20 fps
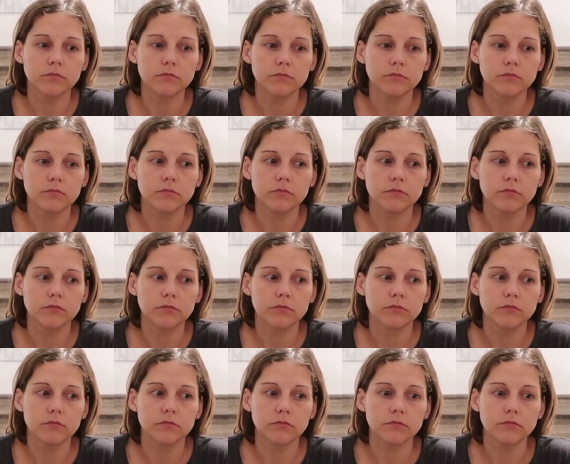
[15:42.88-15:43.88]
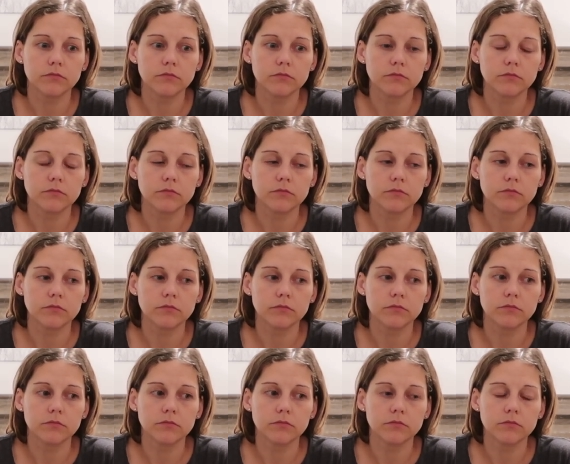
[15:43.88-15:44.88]

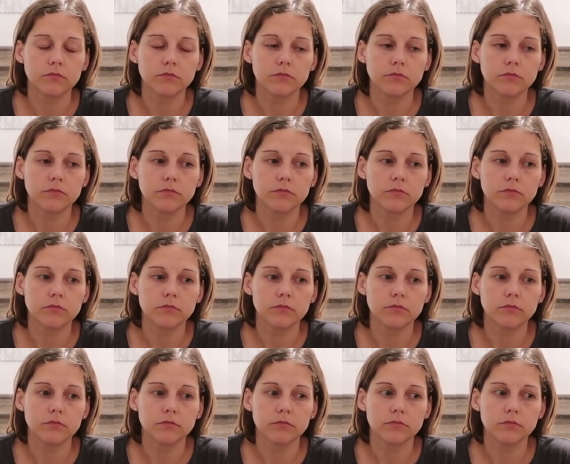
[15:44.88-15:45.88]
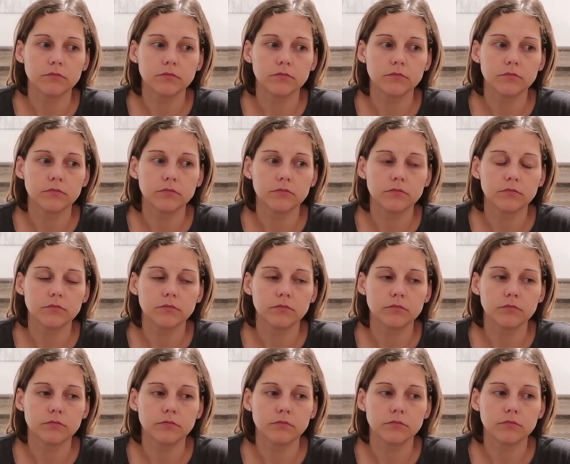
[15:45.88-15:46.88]

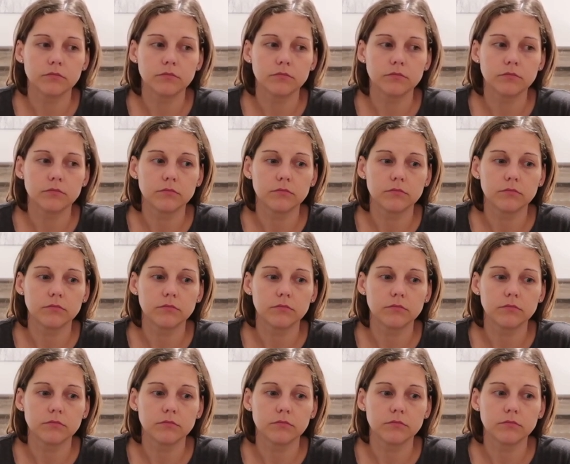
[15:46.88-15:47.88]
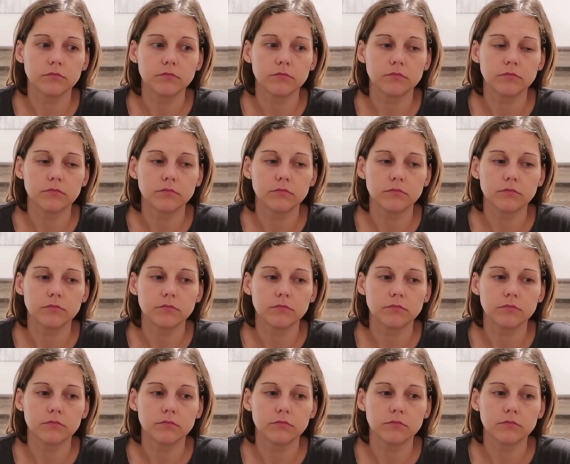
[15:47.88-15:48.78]
(no one is talking)